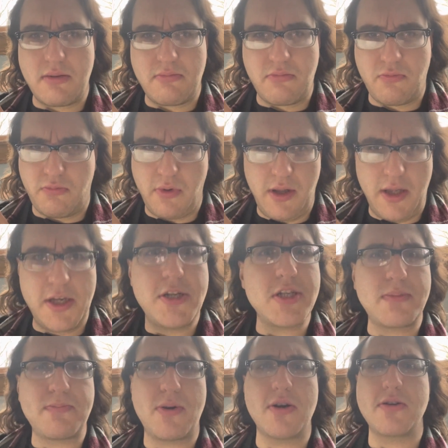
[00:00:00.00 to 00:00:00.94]

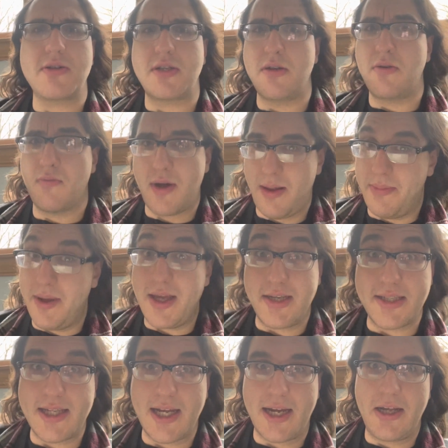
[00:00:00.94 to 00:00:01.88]
religious person while
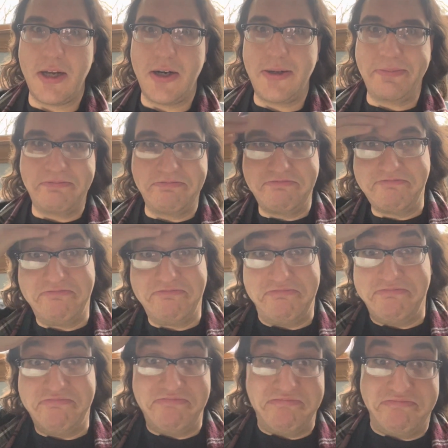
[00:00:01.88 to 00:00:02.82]
being secular.
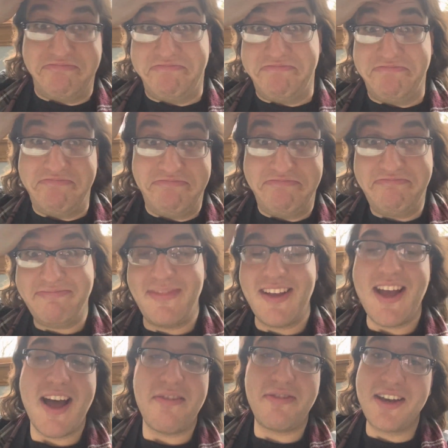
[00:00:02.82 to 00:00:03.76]

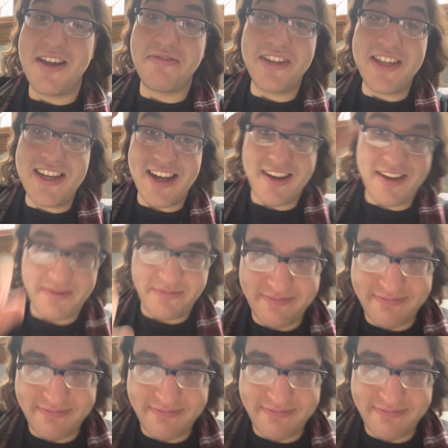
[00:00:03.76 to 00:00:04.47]
Have a lovely day.